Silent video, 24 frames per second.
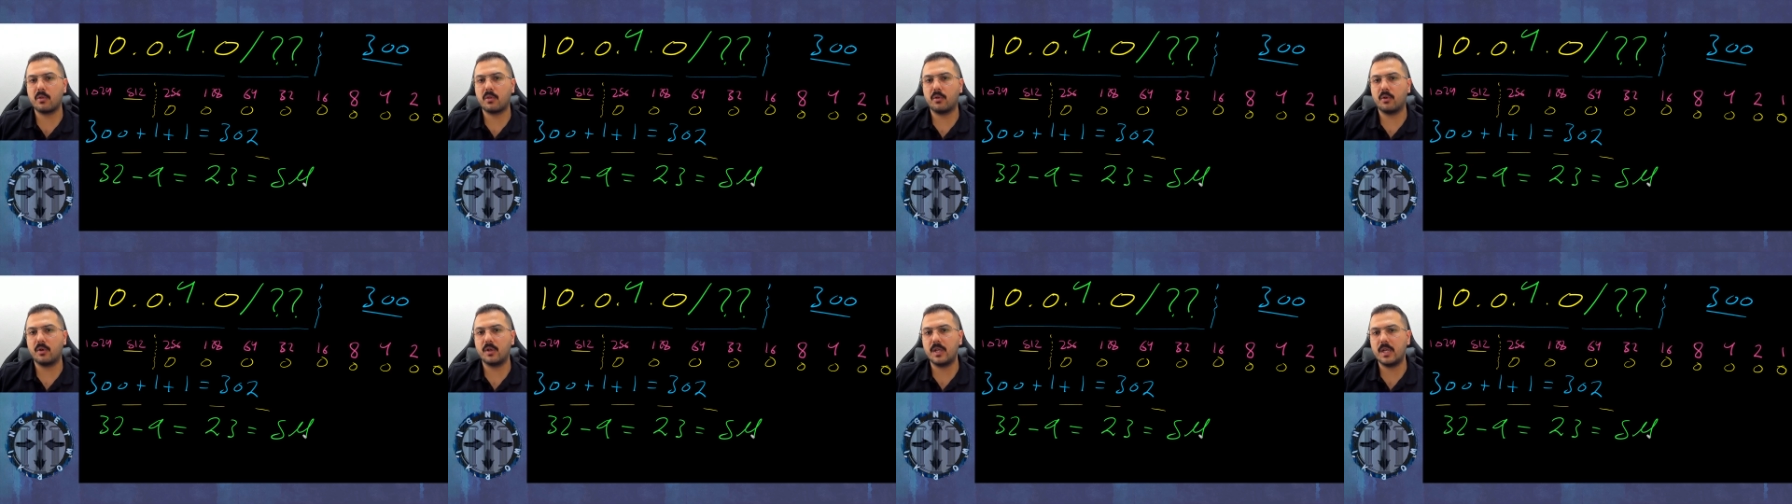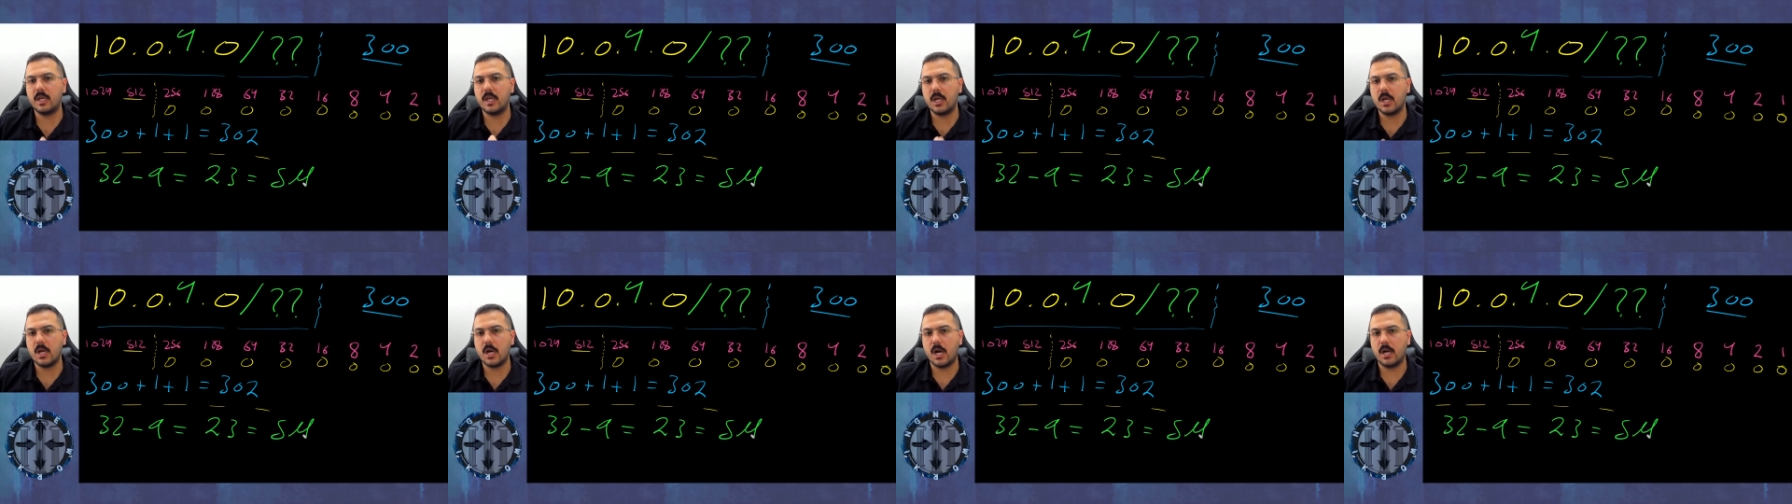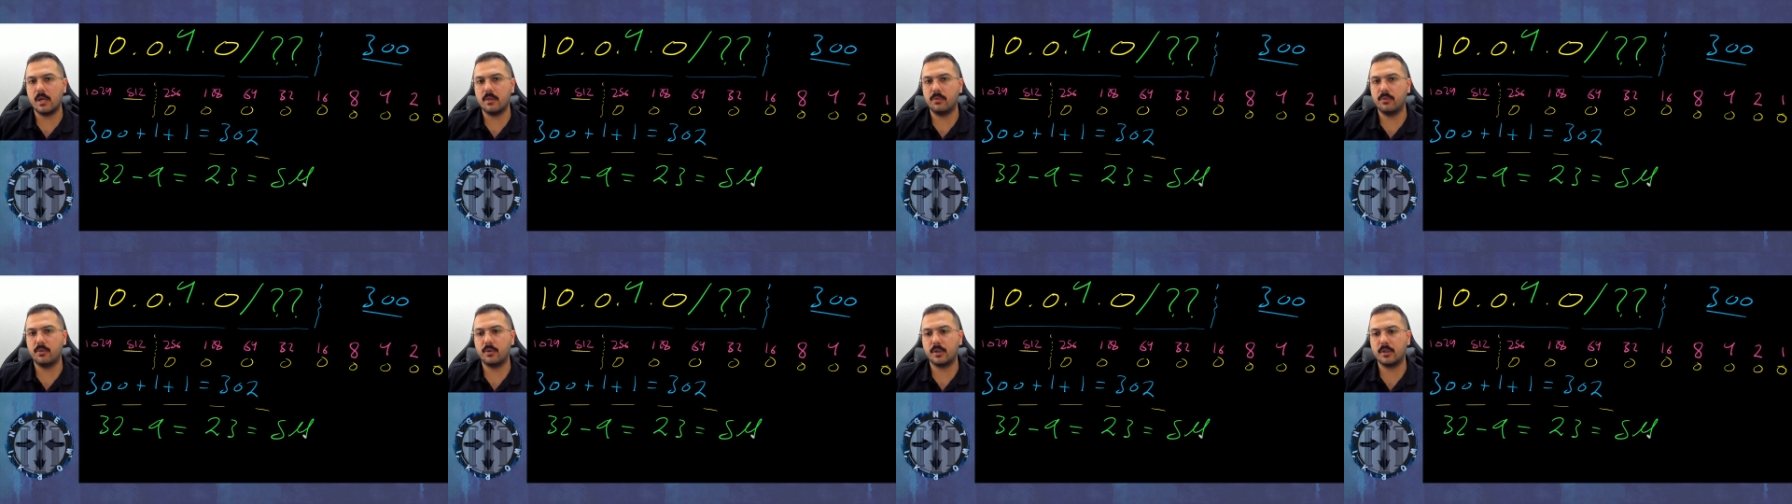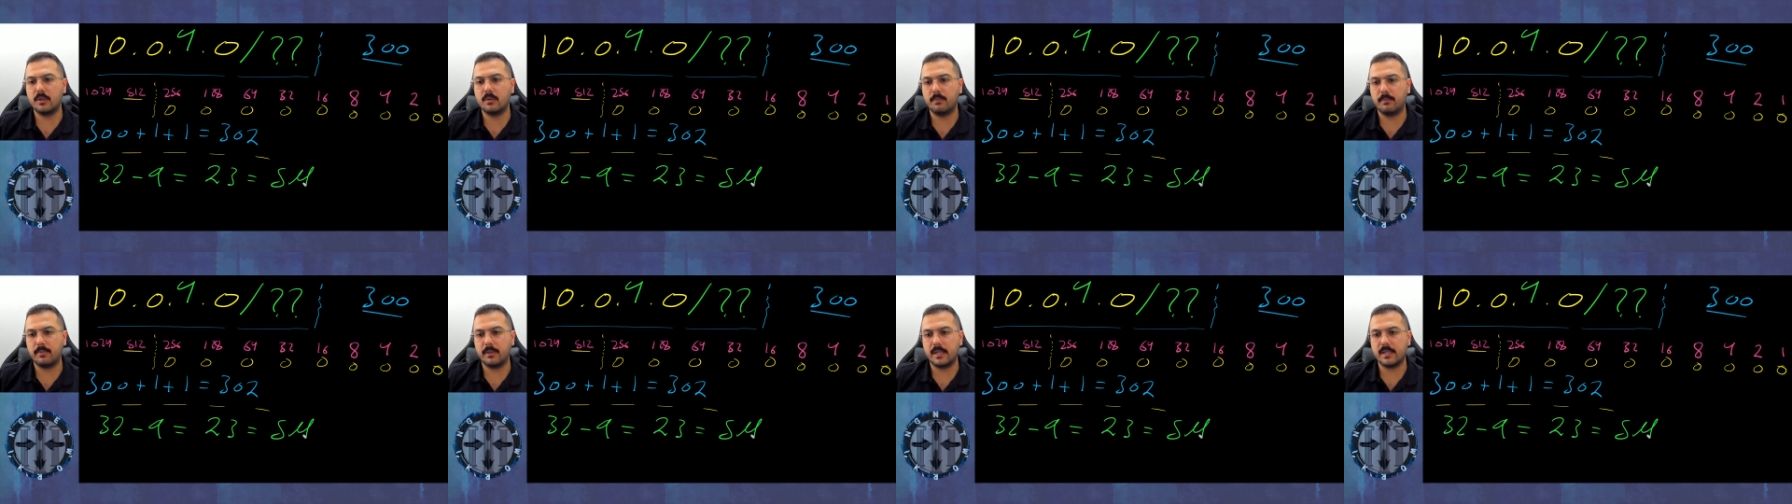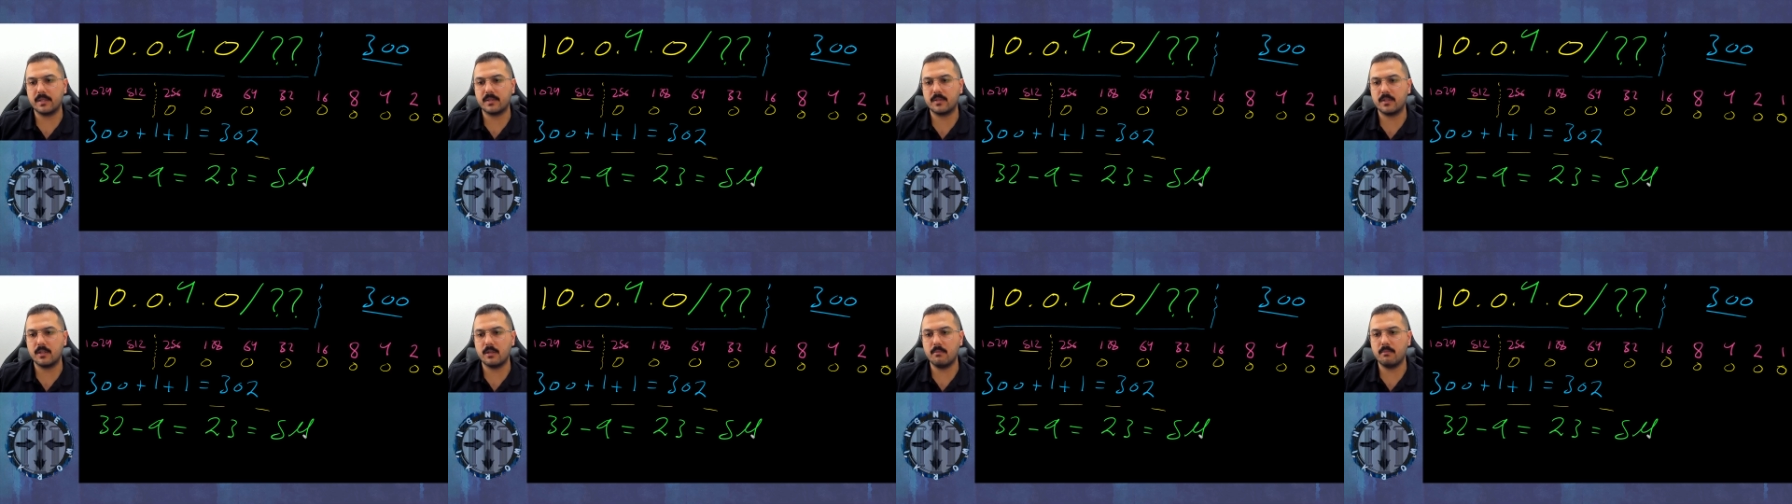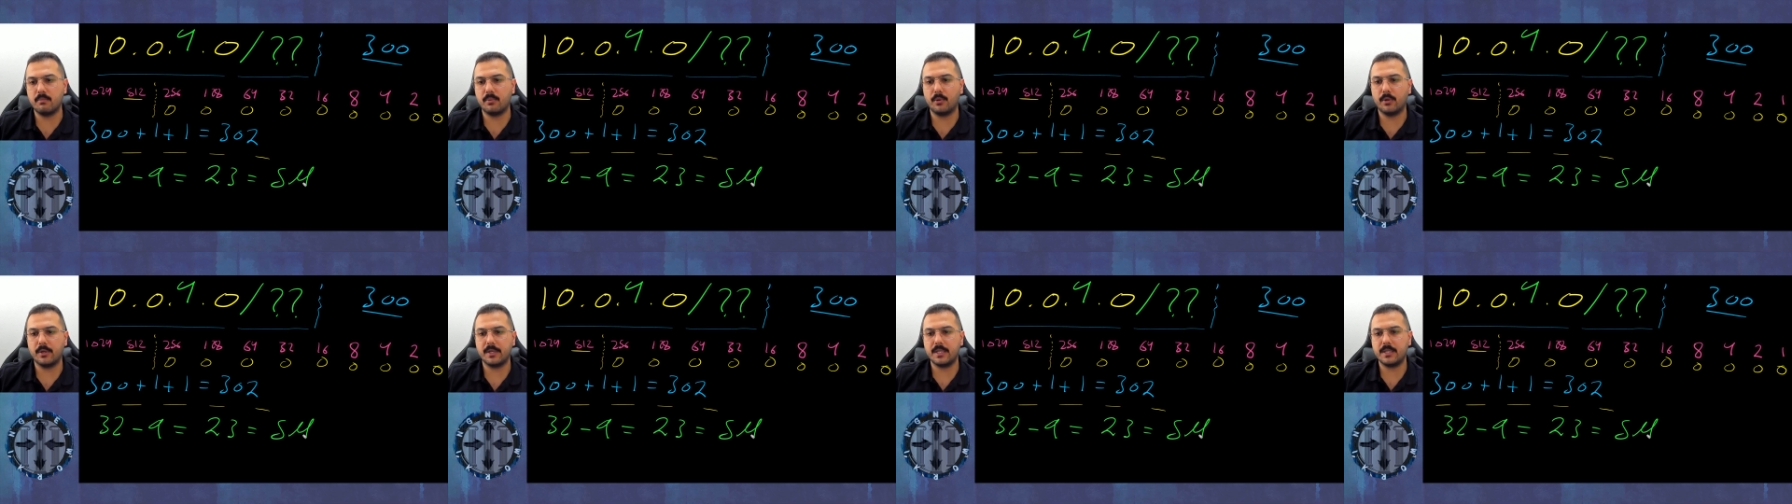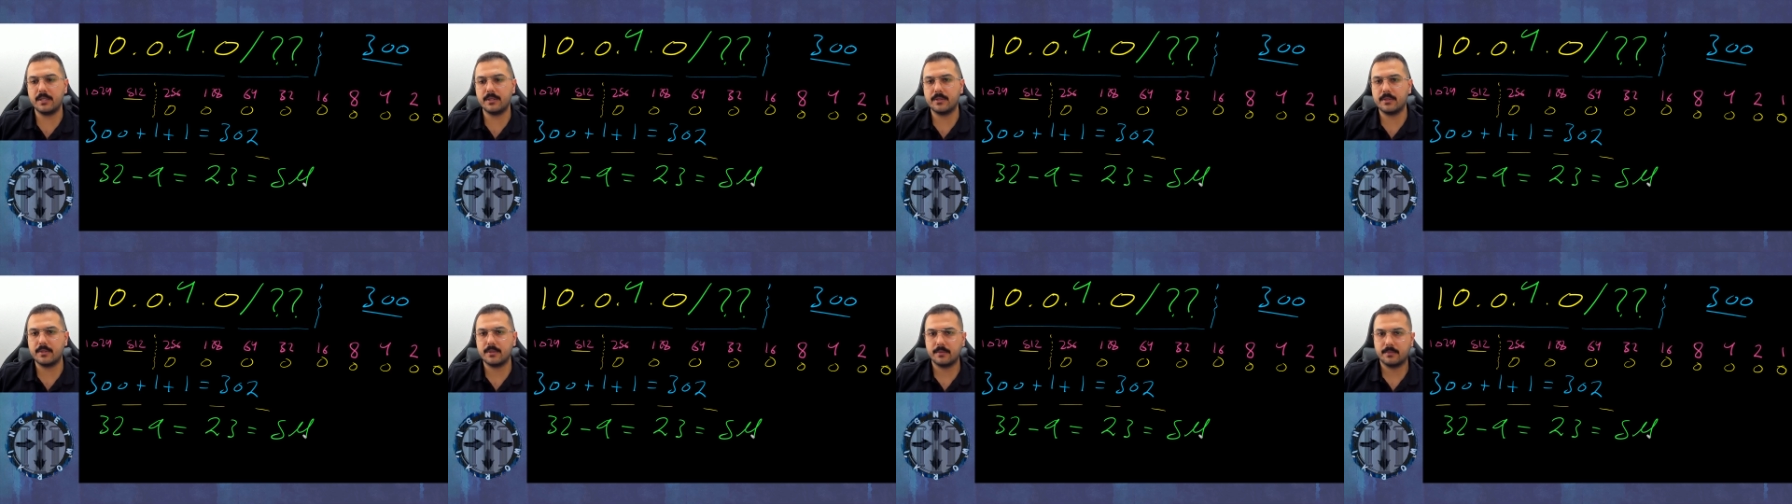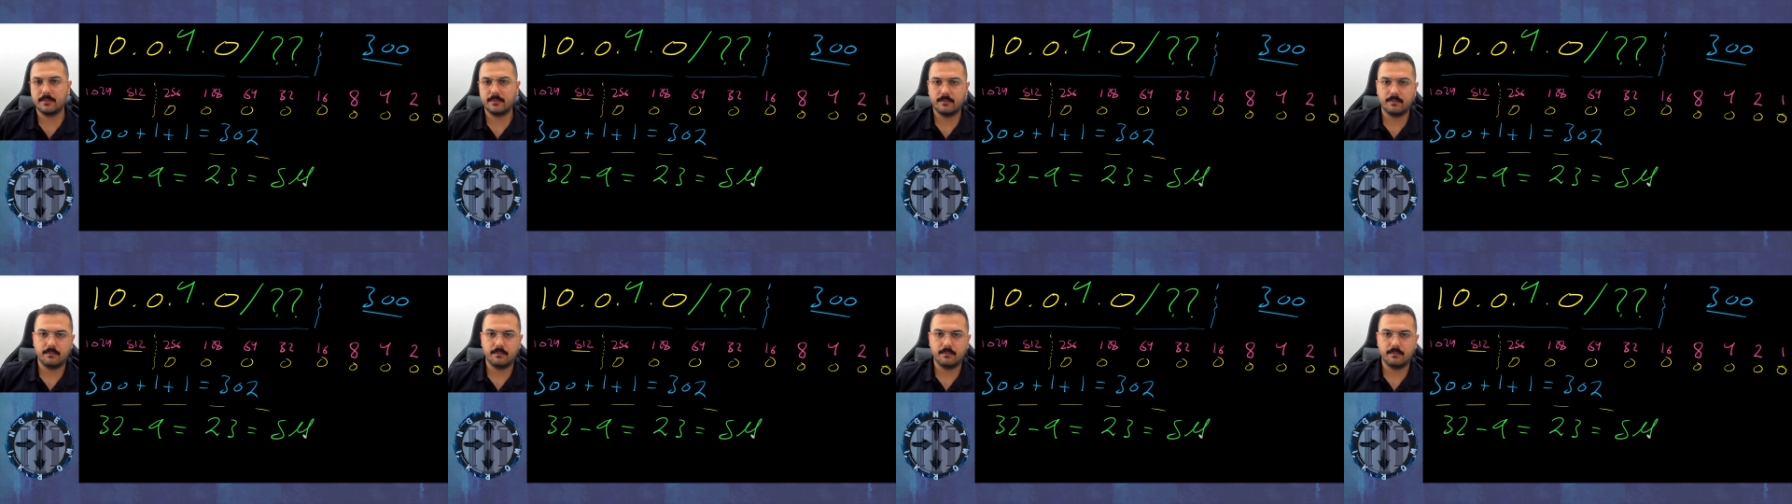300 plus employees.